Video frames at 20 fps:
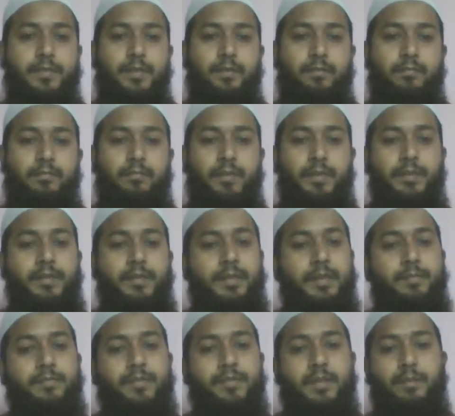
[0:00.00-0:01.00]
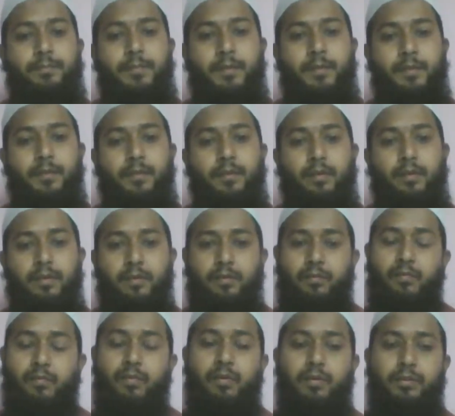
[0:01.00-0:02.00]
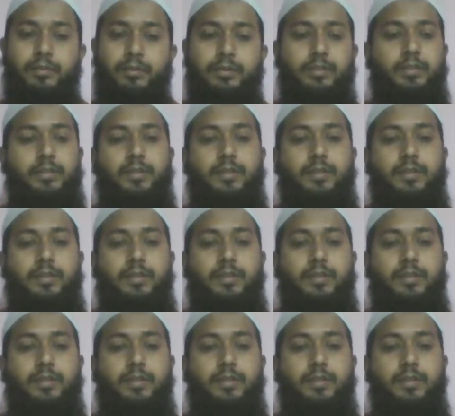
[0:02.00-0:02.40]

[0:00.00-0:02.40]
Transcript: and many names have been gone.